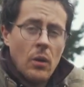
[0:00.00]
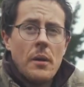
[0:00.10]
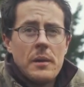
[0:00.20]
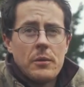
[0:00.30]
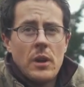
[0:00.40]

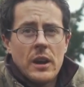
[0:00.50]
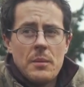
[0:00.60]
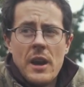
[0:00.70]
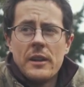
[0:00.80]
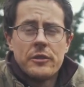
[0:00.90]
what we would
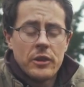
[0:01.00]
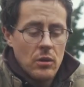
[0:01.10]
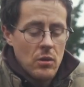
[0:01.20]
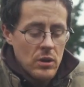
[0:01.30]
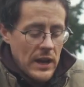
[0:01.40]
recommend is to
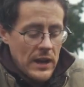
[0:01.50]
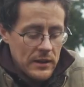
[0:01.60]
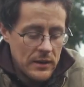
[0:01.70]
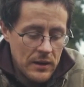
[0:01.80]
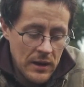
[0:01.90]
go
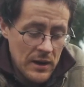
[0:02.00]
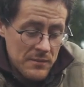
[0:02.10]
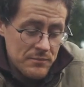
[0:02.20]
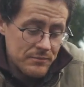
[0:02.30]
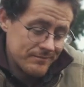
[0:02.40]
get
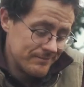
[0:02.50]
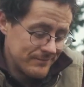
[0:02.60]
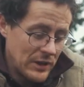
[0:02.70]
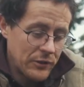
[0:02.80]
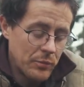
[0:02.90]

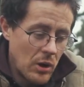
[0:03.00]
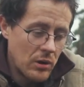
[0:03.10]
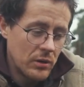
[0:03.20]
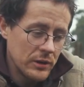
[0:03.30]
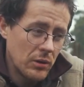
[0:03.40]
a
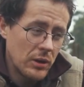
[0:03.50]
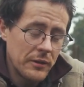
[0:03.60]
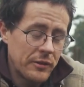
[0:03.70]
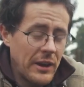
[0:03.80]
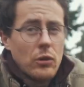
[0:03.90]
small,
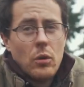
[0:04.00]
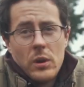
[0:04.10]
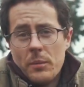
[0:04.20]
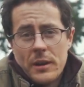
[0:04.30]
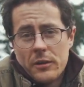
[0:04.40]
several
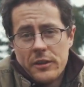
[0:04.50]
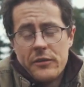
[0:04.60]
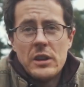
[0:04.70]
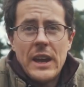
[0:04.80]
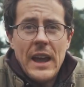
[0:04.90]
wheelbarrows
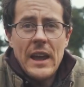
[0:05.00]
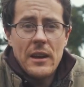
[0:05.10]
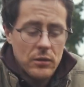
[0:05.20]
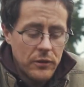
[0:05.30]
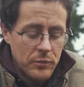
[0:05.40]
if you
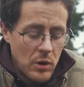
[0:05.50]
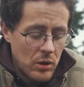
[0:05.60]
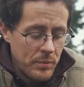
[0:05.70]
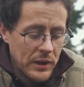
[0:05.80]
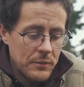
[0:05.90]
can, or a
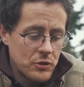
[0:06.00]
small pickup